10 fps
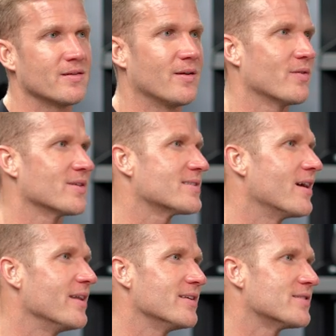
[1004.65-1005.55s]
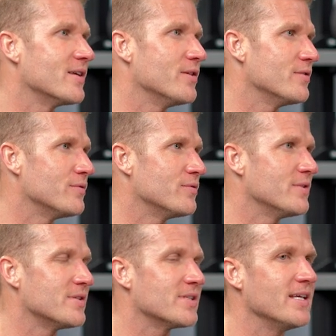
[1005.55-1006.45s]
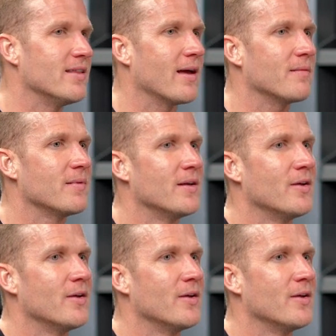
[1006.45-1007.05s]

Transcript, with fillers: you know the studies that you, you see that